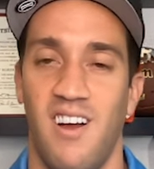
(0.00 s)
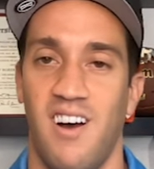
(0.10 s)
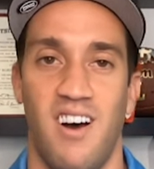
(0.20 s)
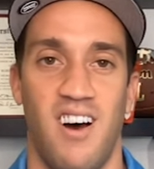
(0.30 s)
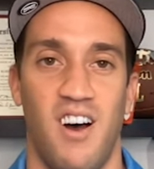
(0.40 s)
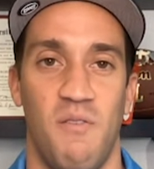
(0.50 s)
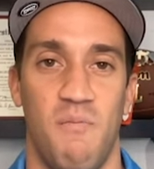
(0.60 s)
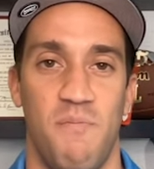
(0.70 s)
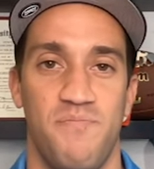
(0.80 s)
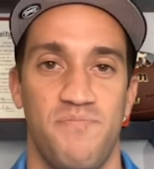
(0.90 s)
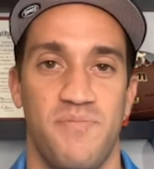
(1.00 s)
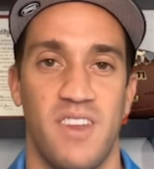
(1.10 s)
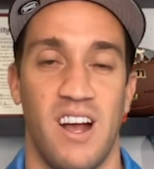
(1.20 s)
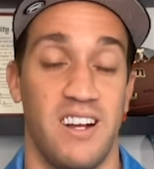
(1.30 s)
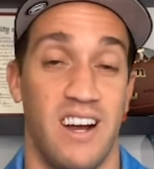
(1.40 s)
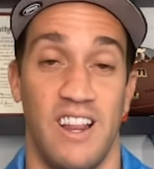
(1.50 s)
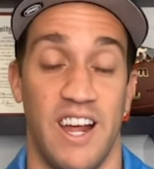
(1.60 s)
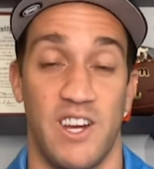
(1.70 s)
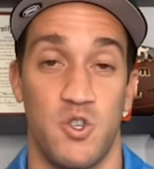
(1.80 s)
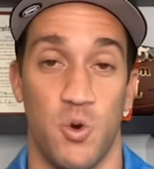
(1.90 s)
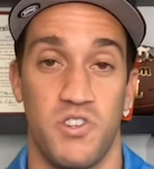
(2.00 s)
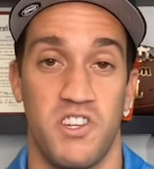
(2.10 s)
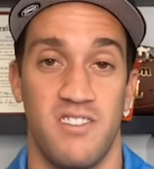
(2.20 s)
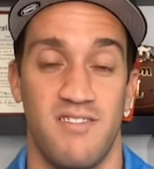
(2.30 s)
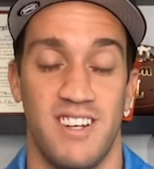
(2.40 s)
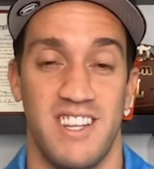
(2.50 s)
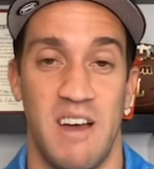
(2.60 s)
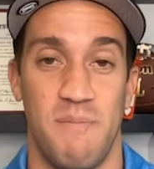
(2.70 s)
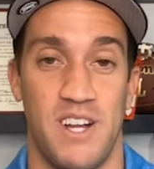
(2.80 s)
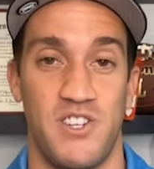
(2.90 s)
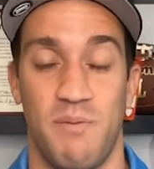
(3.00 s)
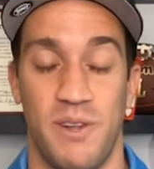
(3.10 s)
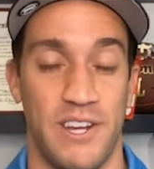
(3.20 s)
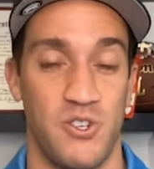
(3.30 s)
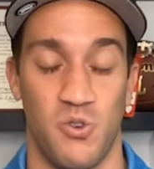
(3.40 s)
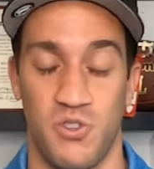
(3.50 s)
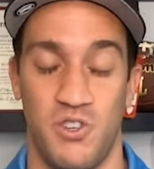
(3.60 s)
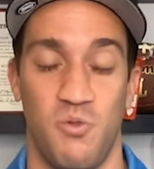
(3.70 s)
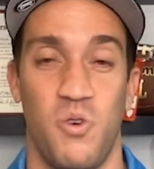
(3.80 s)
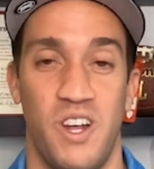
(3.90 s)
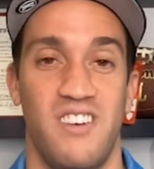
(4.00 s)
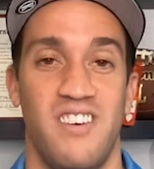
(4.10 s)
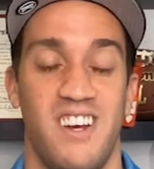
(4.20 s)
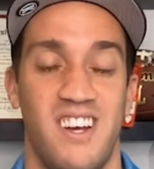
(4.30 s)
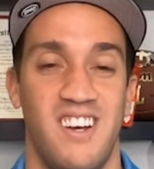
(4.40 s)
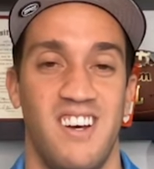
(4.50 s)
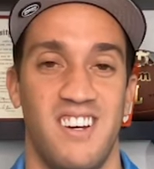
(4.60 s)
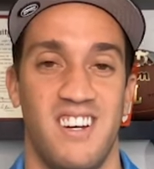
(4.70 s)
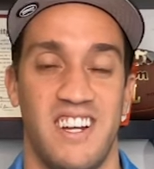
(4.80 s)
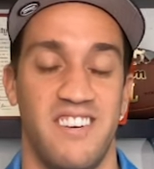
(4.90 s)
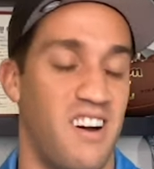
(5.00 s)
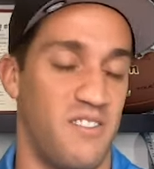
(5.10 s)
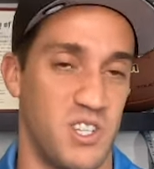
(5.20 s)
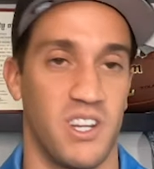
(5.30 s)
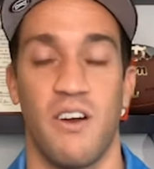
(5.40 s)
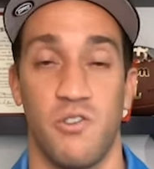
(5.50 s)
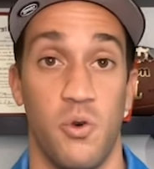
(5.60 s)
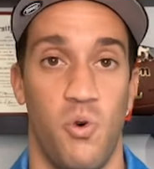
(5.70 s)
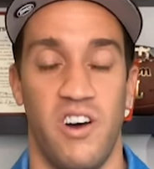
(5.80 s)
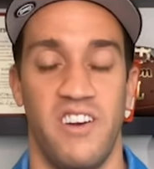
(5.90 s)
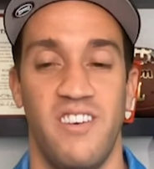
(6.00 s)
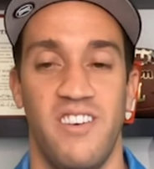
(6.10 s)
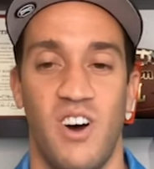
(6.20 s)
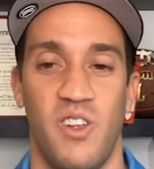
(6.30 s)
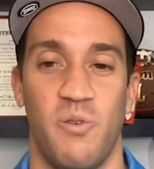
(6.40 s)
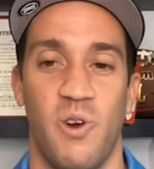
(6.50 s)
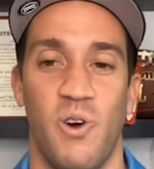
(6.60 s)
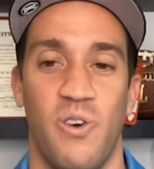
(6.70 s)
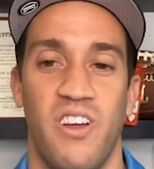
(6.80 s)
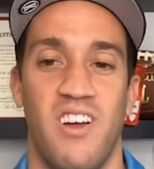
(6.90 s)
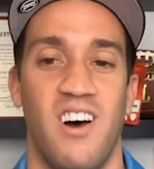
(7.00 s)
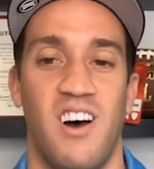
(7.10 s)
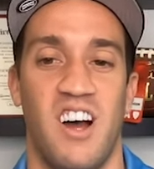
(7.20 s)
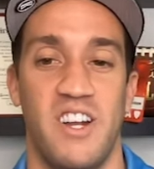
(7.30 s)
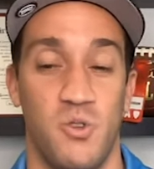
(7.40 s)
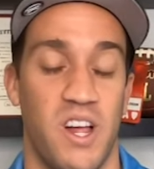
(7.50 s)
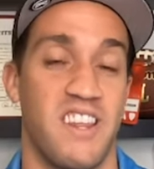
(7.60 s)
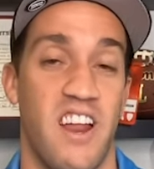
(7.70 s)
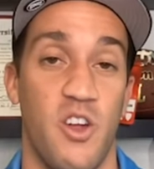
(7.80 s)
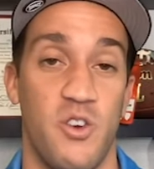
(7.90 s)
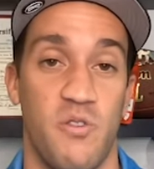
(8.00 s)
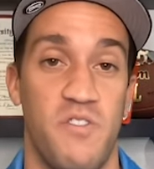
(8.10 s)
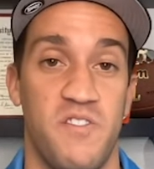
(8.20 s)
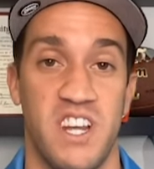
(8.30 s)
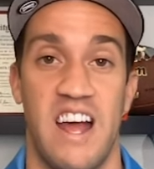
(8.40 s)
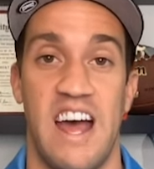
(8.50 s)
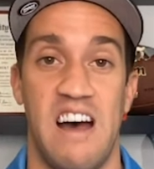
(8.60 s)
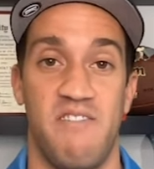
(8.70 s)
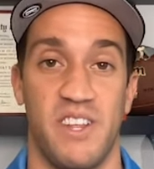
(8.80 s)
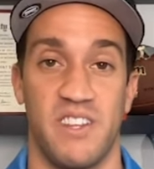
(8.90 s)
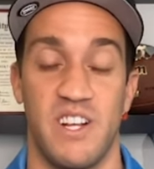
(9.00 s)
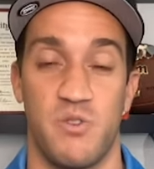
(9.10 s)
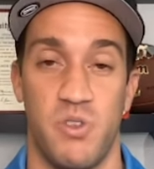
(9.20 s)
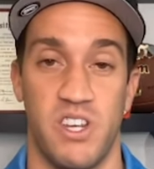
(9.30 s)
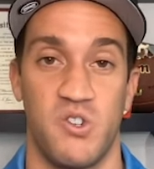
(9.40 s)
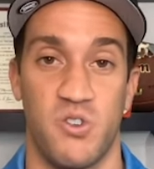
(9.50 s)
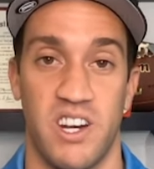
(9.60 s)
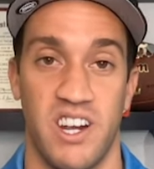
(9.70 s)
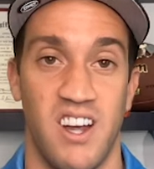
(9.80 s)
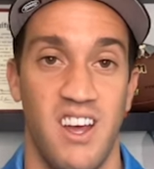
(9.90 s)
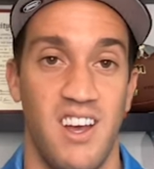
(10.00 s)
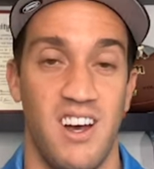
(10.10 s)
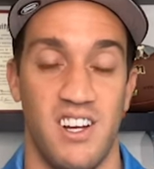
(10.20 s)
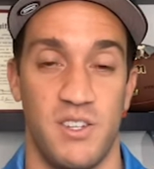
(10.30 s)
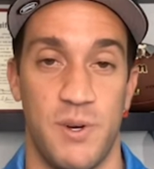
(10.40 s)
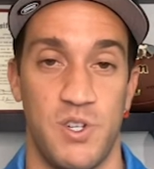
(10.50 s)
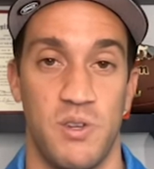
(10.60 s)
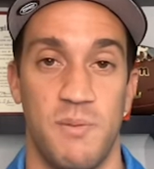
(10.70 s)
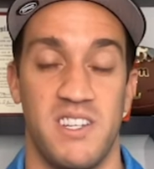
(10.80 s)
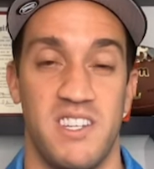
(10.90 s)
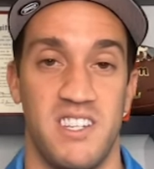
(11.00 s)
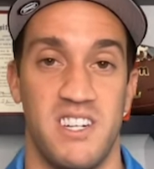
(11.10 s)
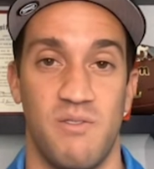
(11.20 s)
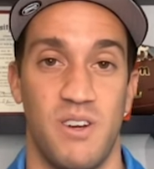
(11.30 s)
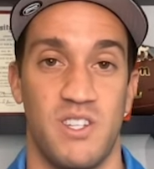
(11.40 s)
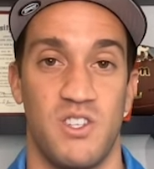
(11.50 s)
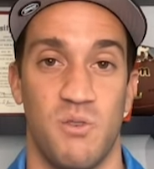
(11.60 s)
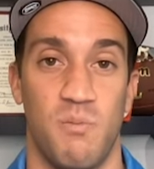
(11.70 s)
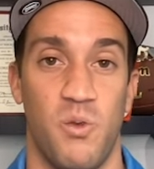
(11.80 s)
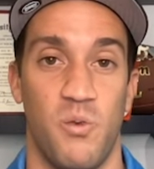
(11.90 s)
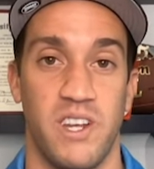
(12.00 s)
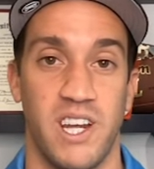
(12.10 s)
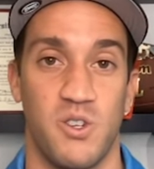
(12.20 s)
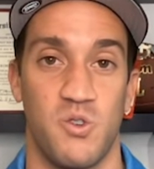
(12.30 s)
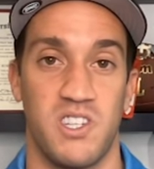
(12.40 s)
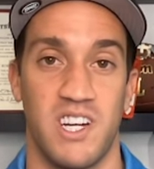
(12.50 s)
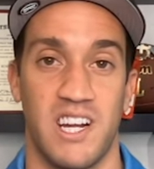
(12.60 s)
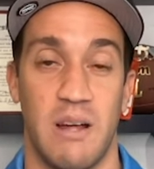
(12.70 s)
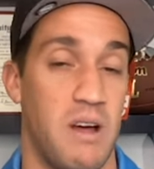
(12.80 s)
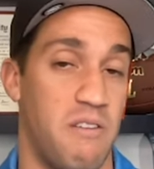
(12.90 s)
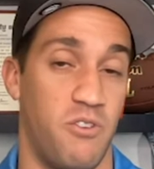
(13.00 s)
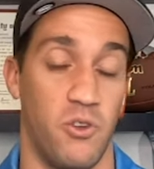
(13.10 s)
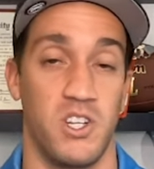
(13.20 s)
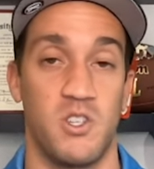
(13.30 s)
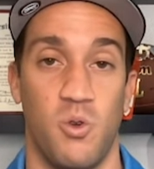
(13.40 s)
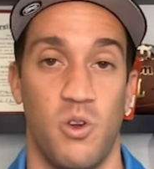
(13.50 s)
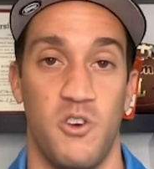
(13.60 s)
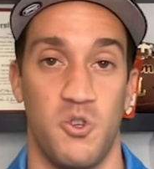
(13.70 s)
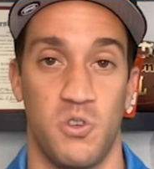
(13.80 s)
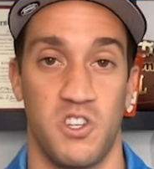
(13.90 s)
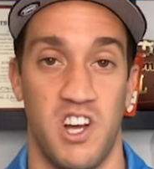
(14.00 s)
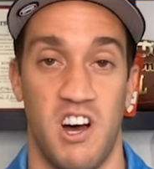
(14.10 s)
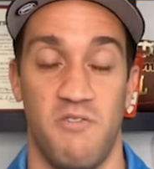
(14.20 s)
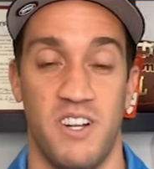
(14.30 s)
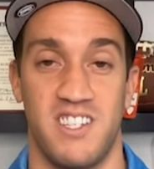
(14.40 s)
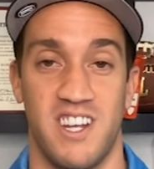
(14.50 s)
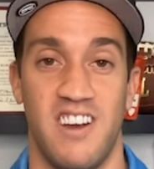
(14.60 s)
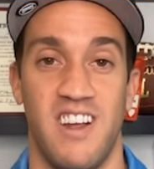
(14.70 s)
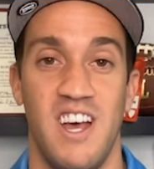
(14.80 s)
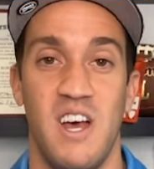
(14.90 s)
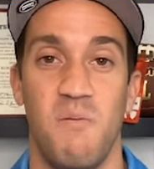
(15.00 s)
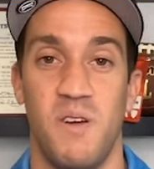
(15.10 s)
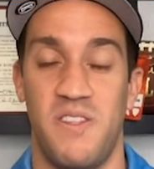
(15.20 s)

I like Georgia in that matchup. I like Georgia to win and obviously cover the one on the road. I do like that under 50.5. I think that's really intriguing, especially because these defenses are both really interesting, and I'm not fully sold on Georgia's offense yet. But